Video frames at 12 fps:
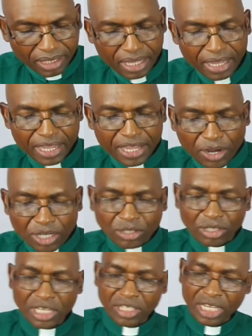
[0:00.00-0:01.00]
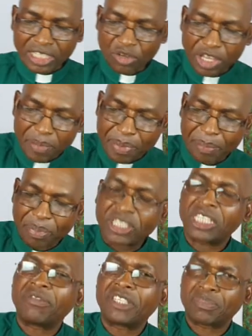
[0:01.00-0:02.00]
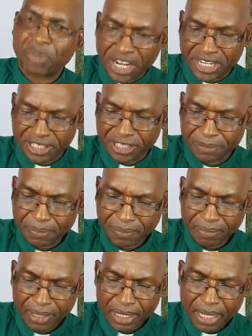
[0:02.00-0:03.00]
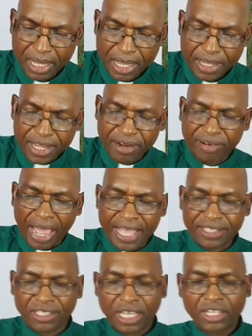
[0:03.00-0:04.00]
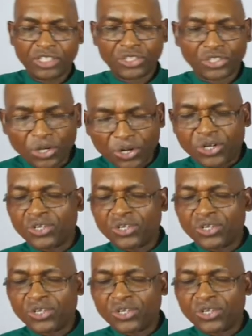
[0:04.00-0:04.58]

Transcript: He also tells us to keep a positive spirit. He writes, do